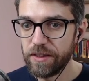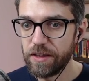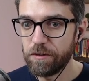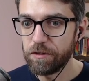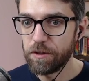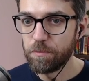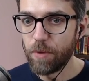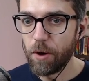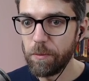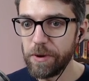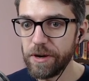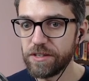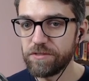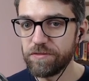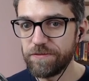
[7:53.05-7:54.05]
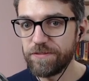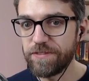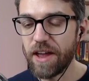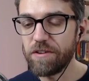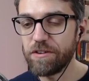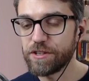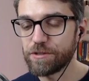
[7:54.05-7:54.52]
Now, at the moment it's
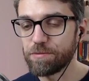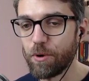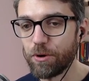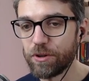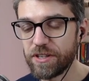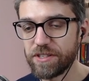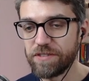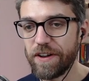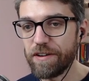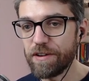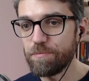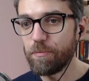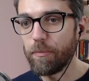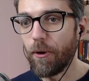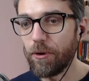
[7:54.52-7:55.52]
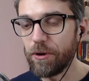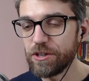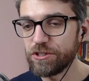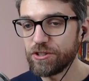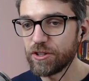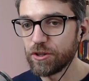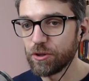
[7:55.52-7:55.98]
very smooth, it's very
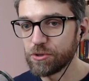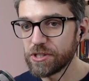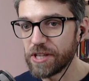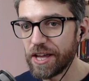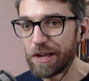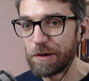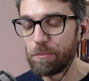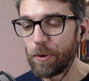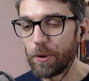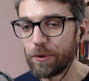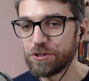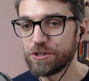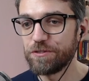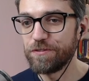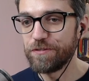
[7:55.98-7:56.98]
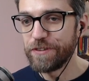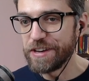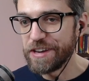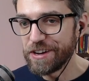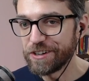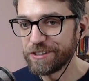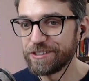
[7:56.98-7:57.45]
polished. It looks like a polished
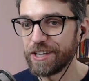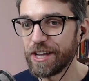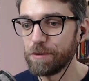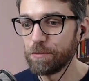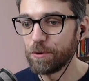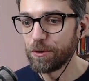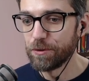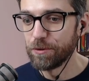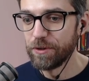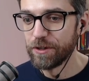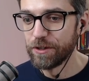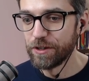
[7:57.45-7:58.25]
veneer table.